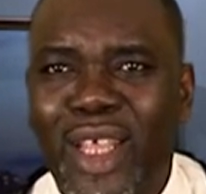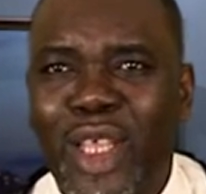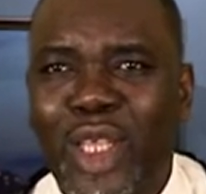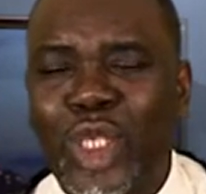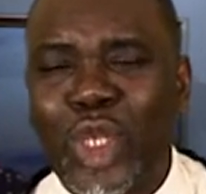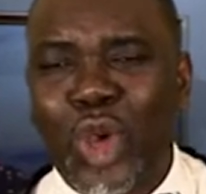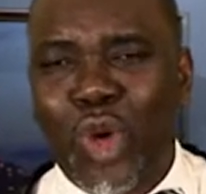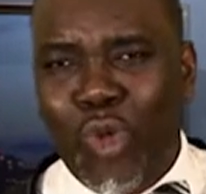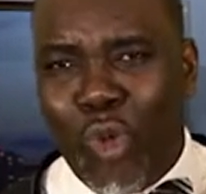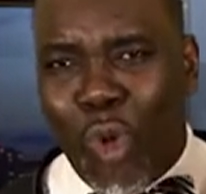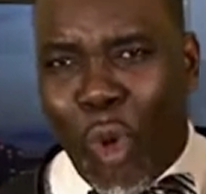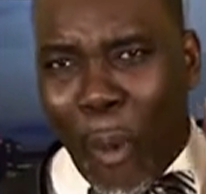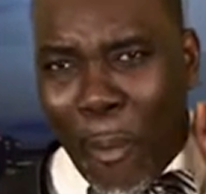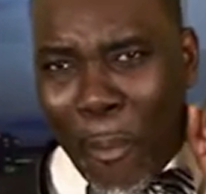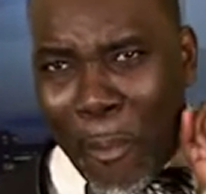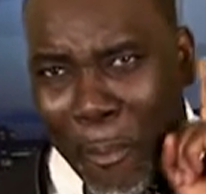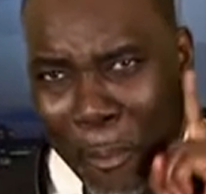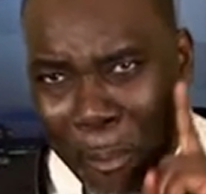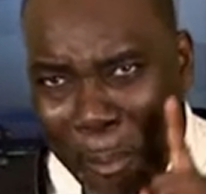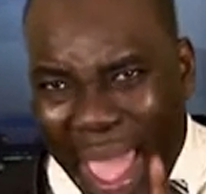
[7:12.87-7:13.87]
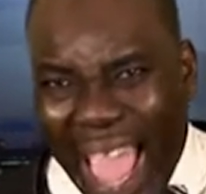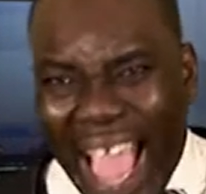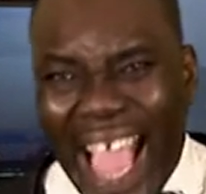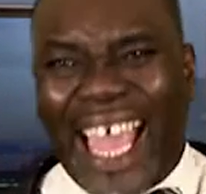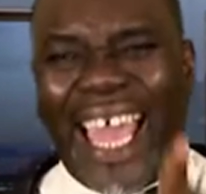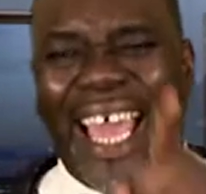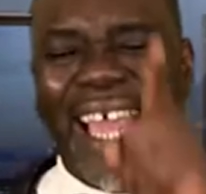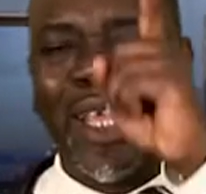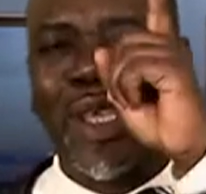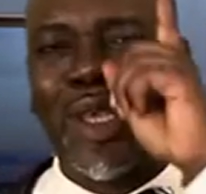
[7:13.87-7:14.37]
you will
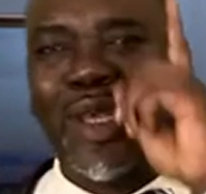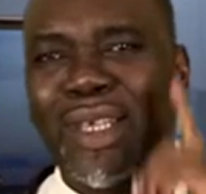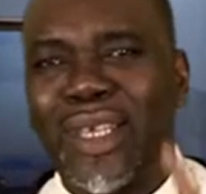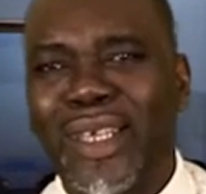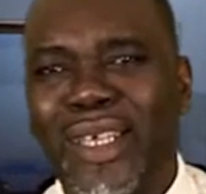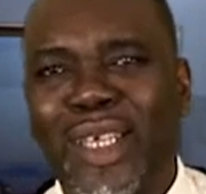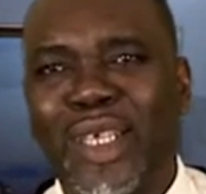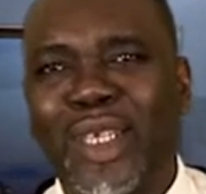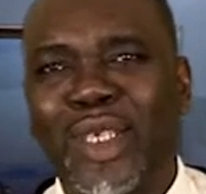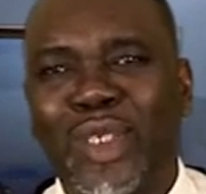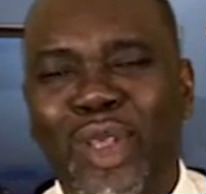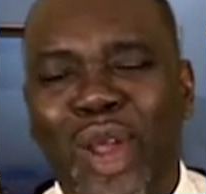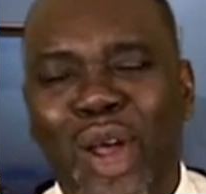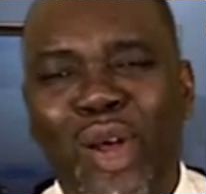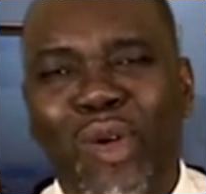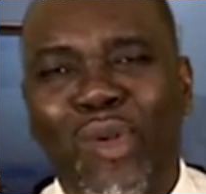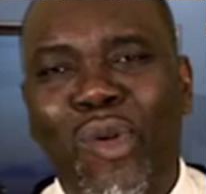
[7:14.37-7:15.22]
make your